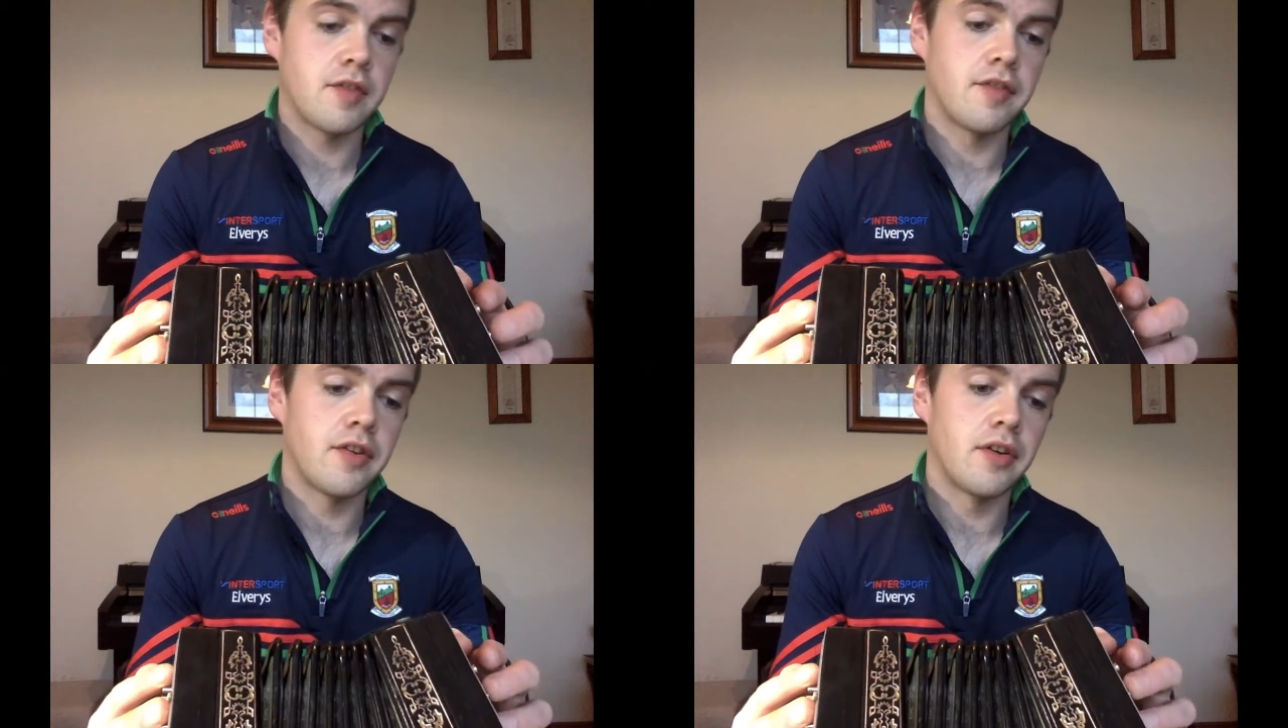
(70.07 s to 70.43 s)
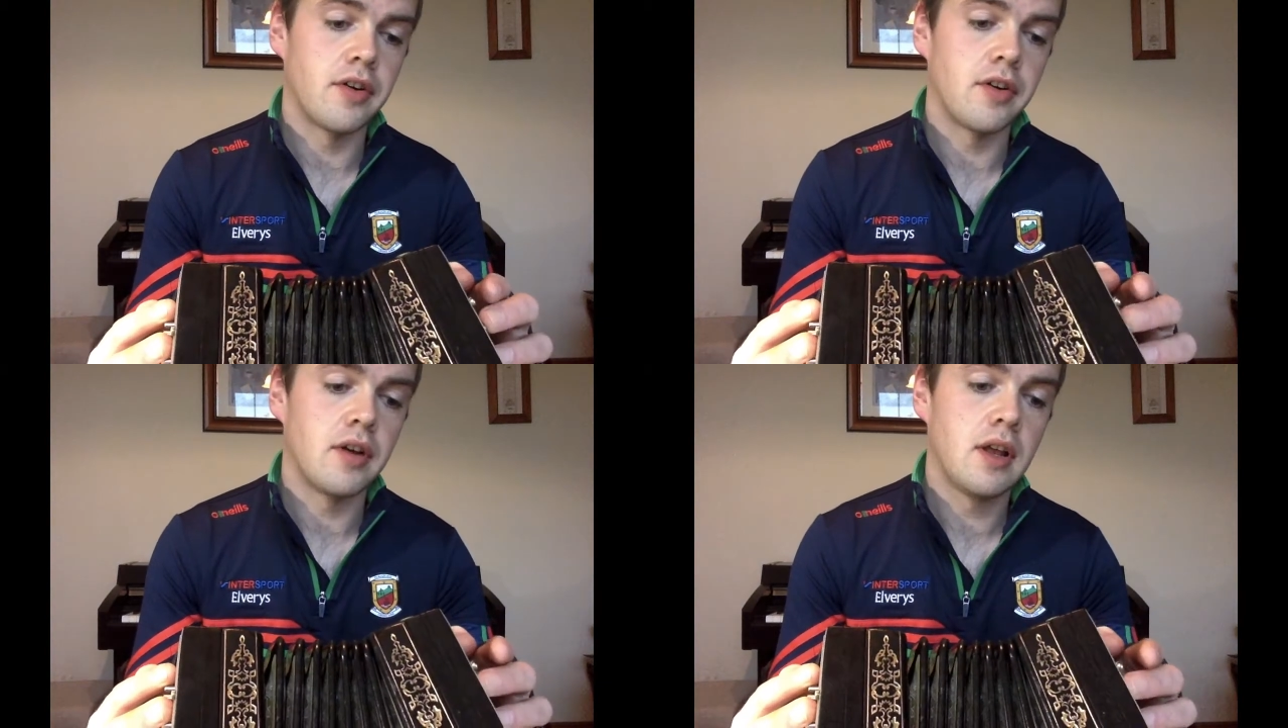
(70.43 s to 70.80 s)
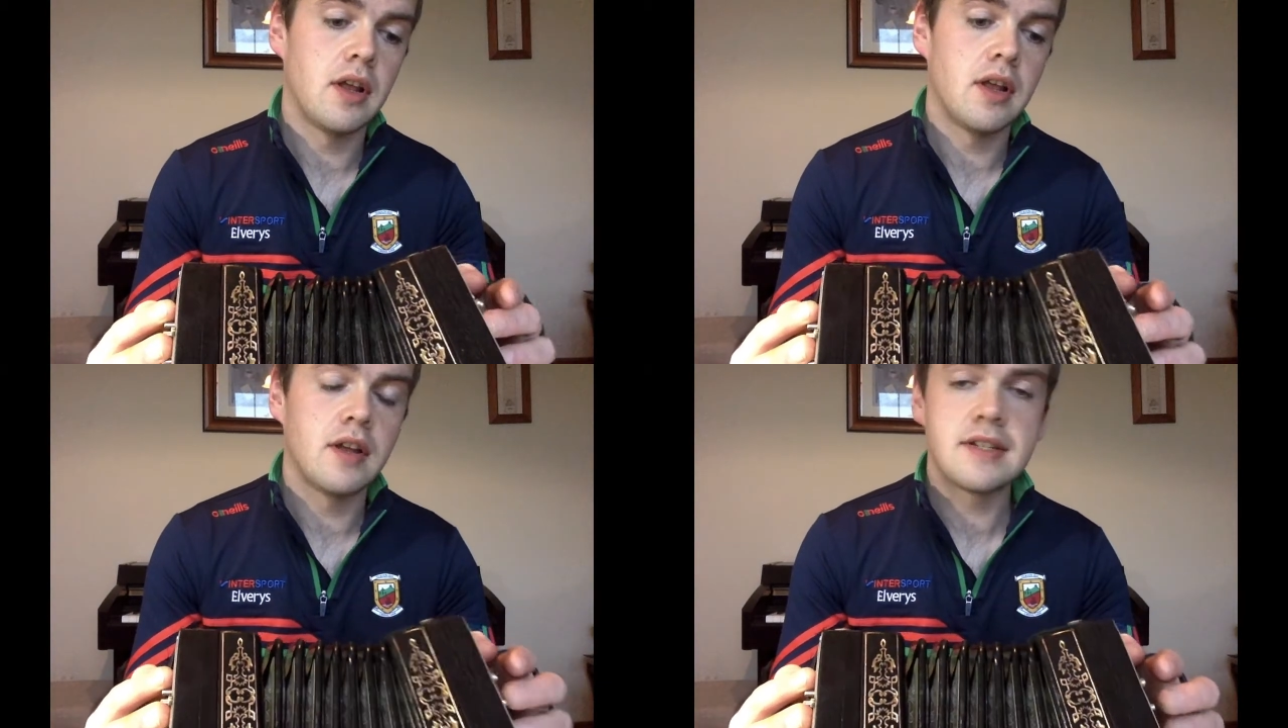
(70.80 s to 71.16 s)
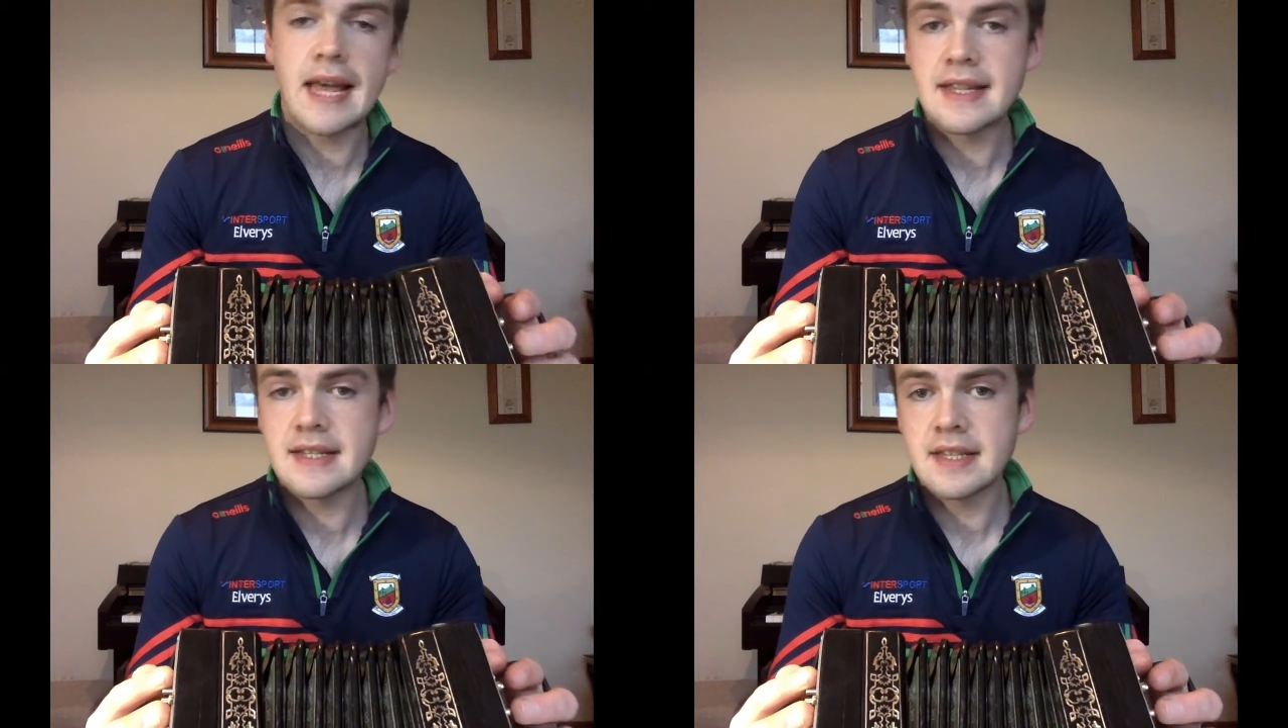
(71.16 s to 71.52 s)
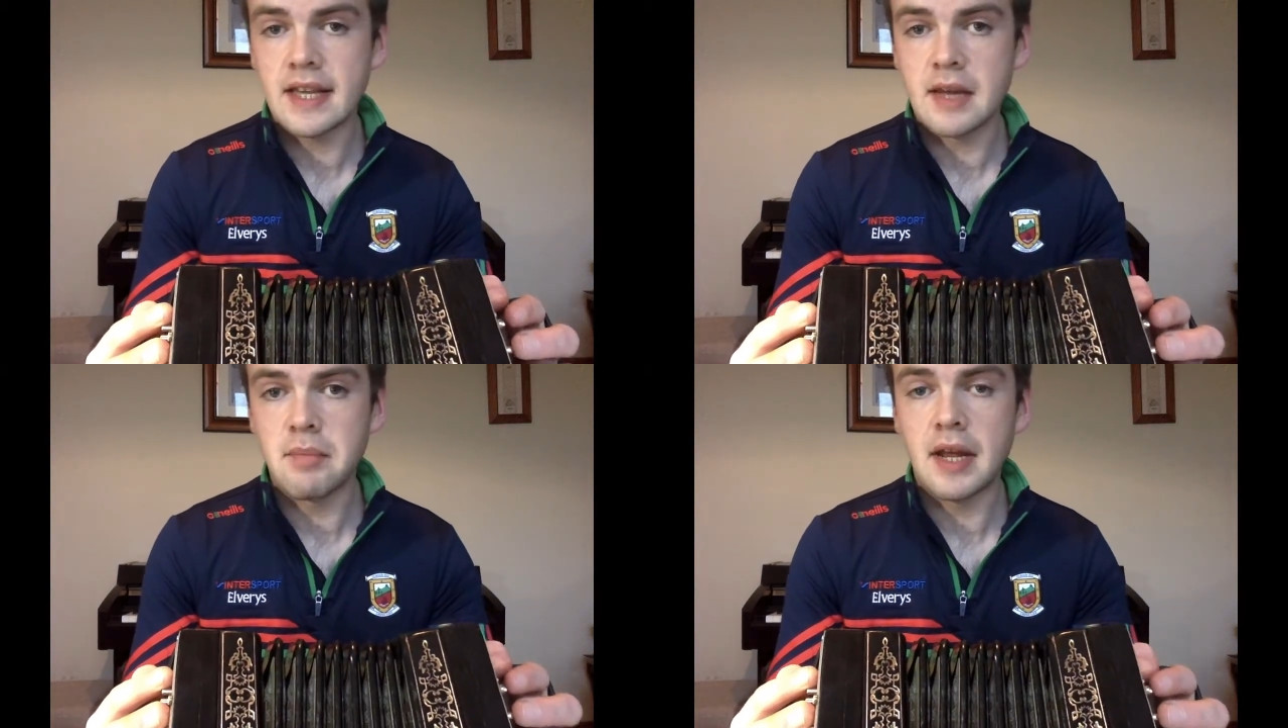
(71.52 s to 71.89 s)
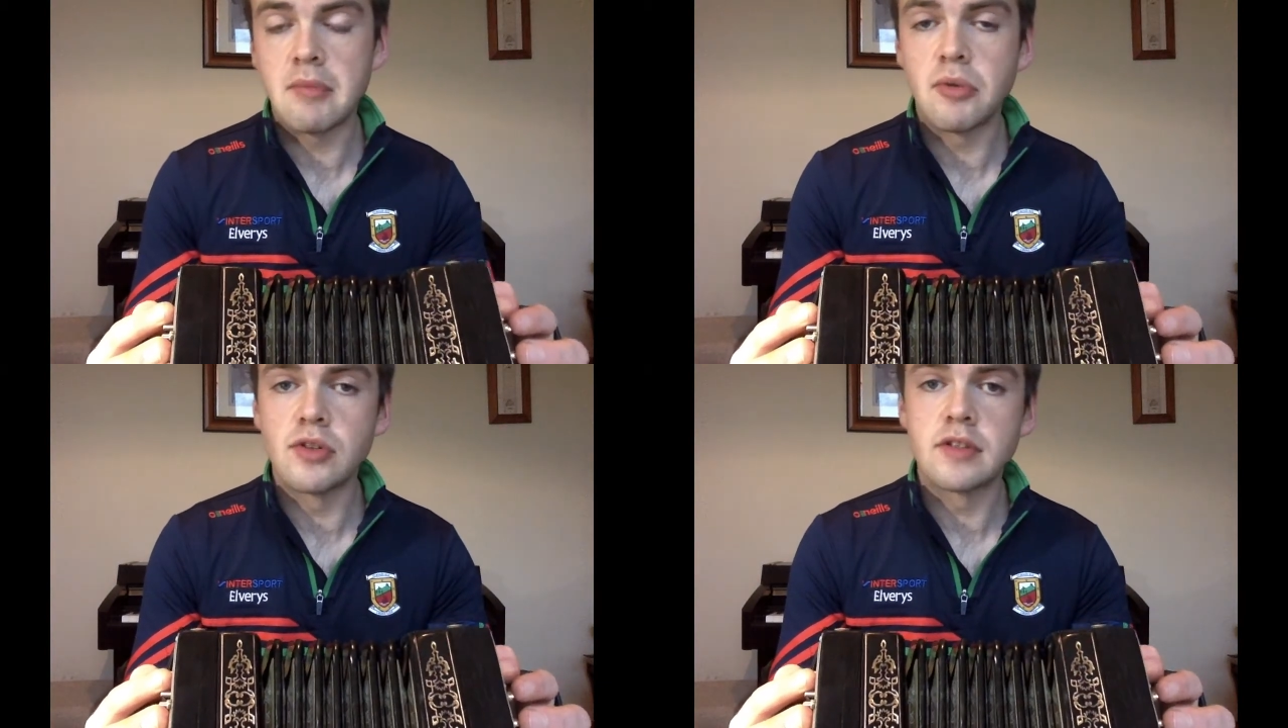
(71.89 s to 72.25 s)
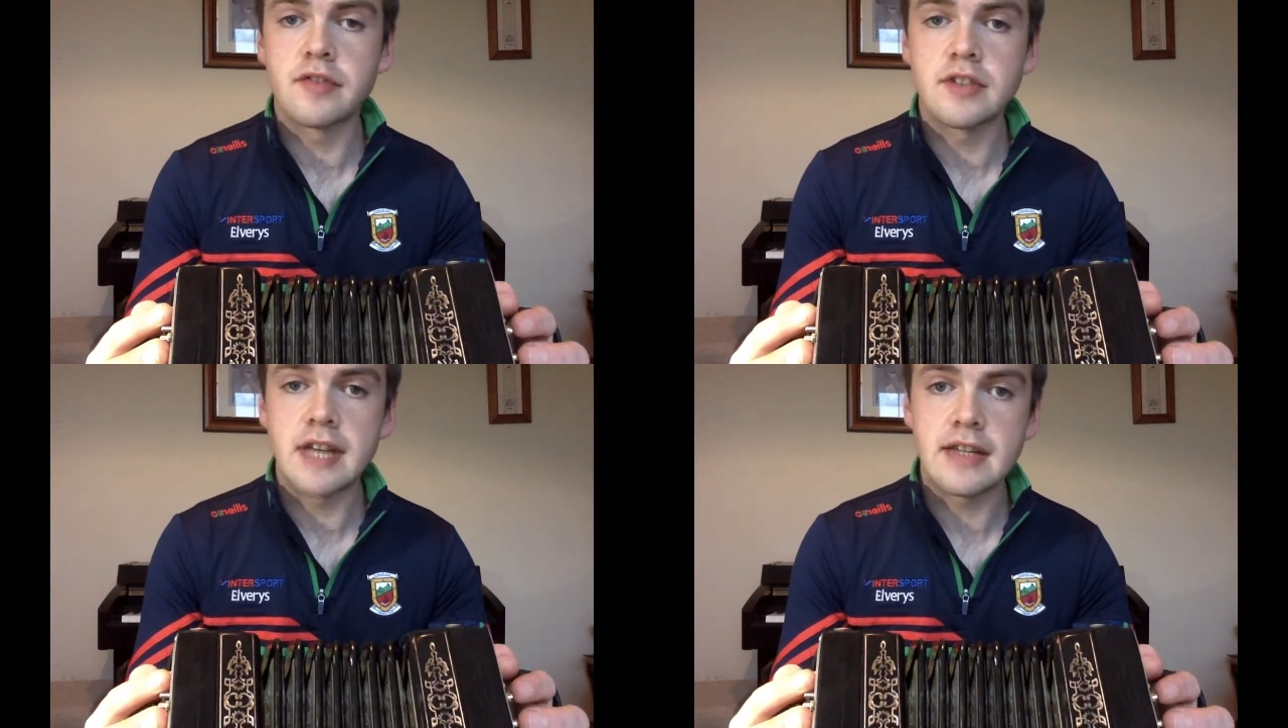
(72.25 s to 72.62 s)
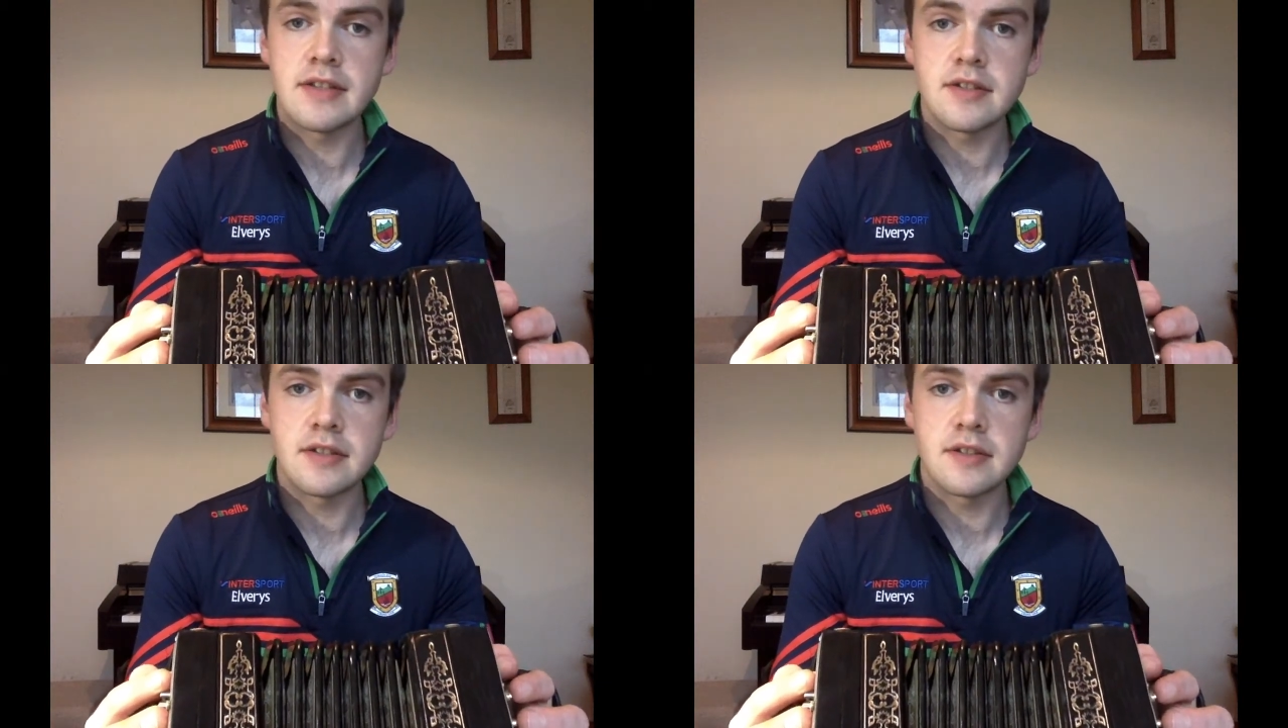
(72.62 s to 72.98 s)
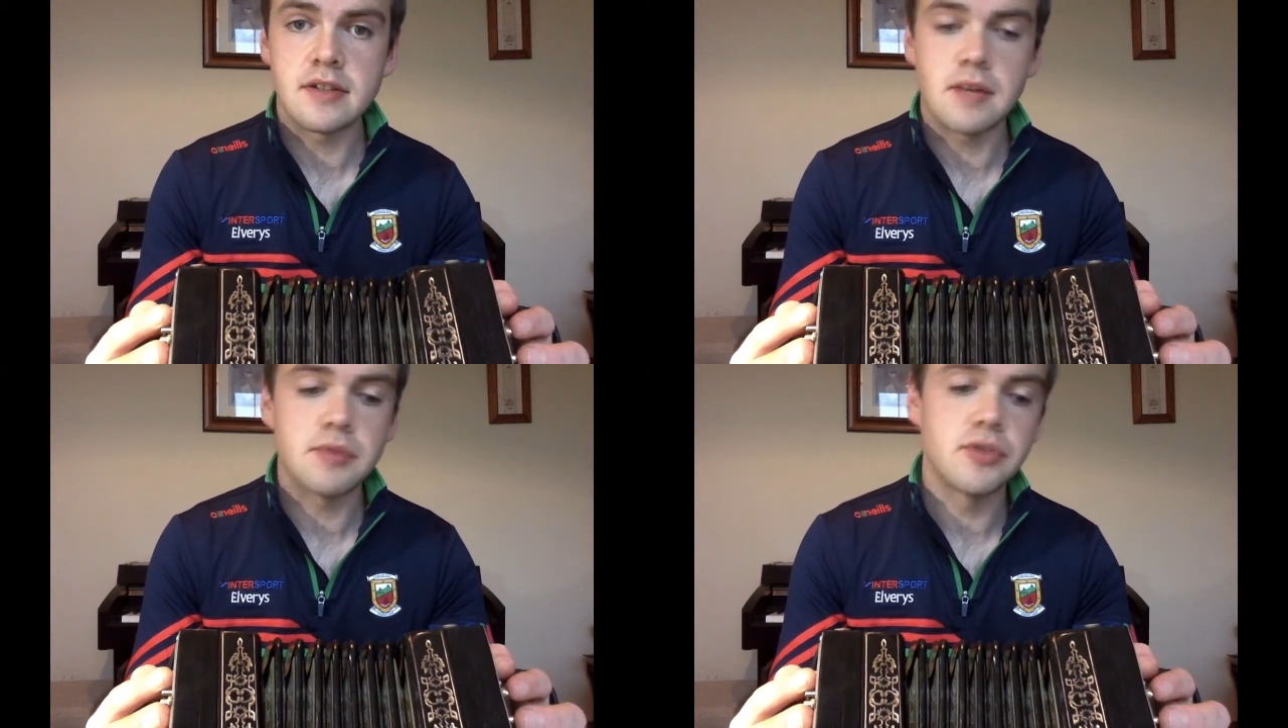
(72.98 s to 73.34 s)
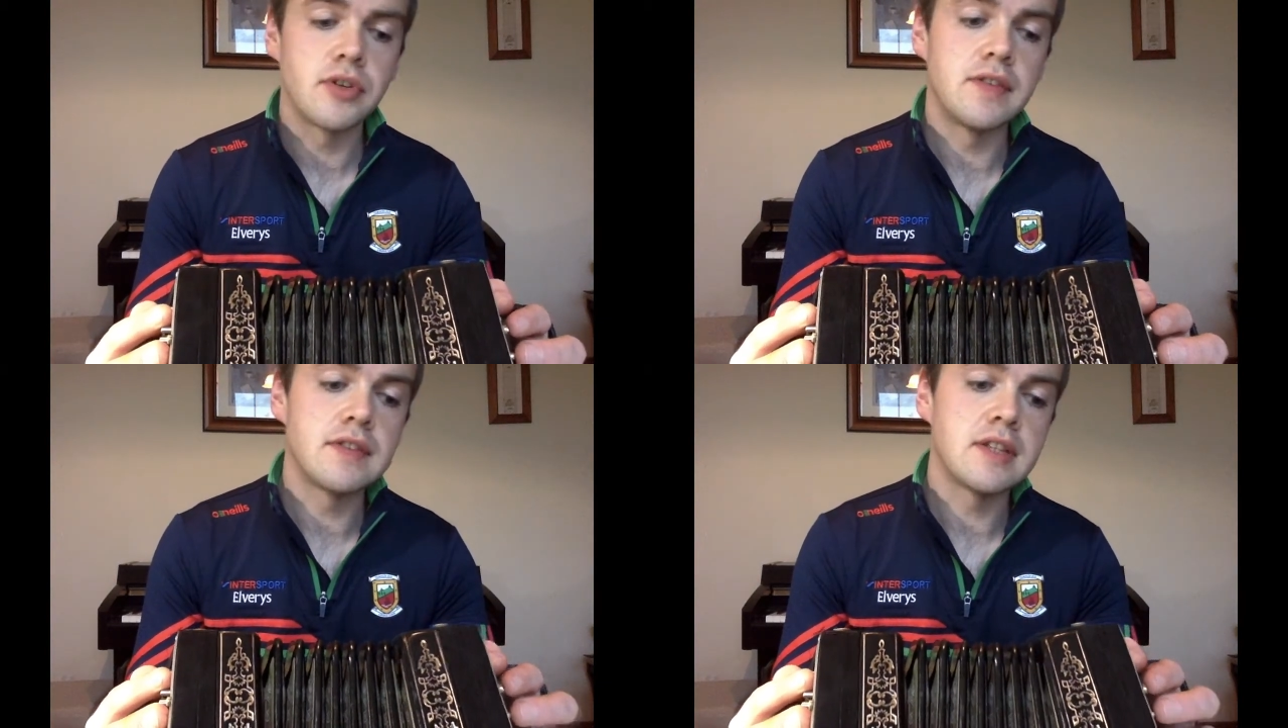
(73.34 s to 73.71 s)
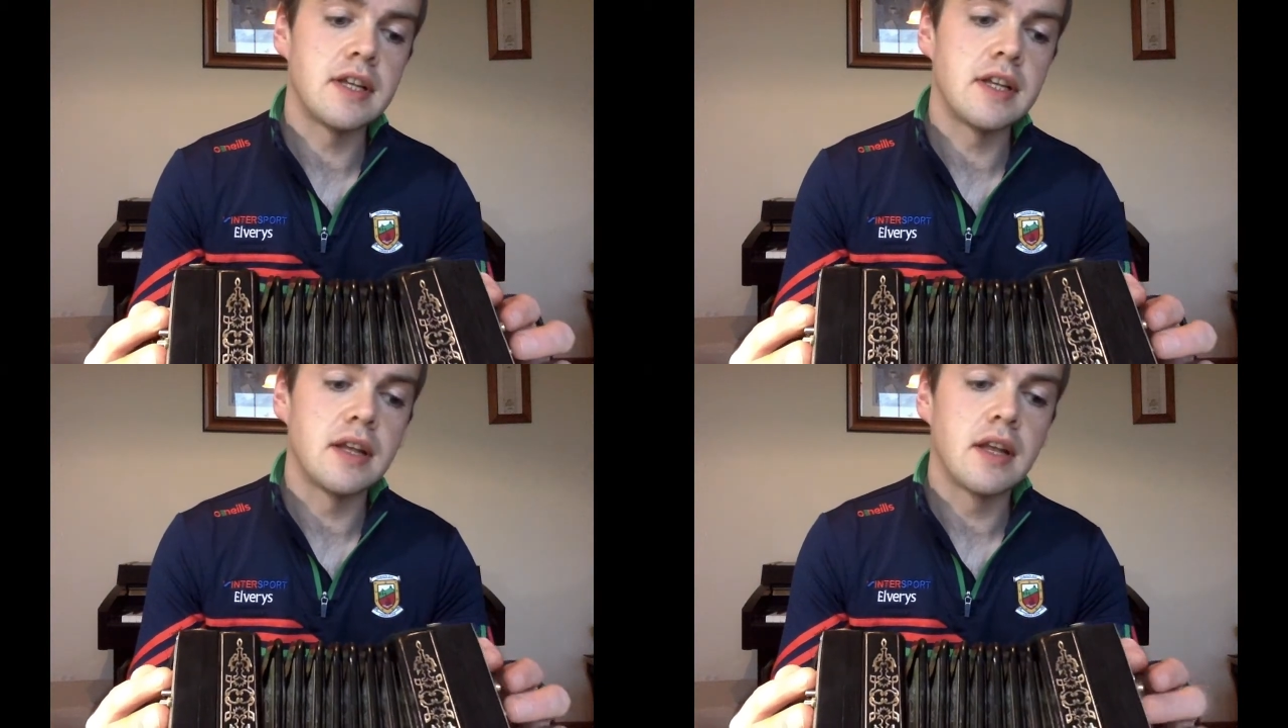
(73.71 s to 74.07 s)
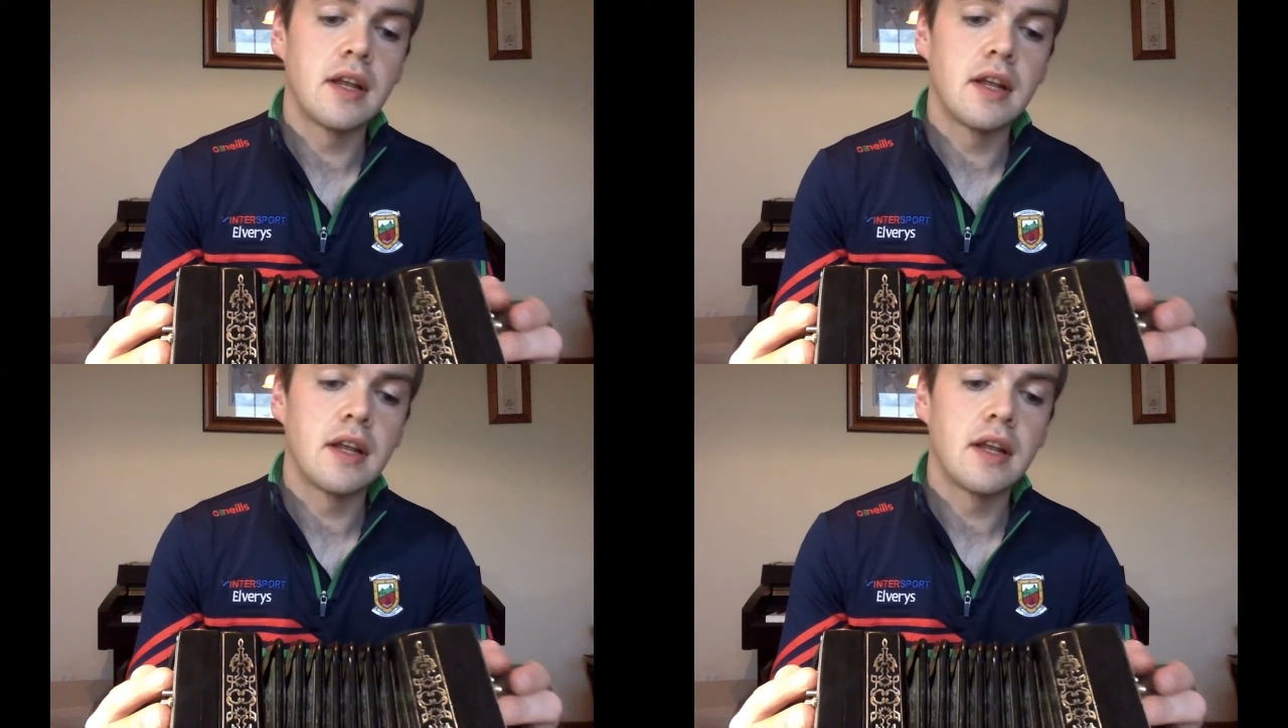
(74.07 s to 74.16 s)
for dancing and playing music for dancers. I'm sure you've seen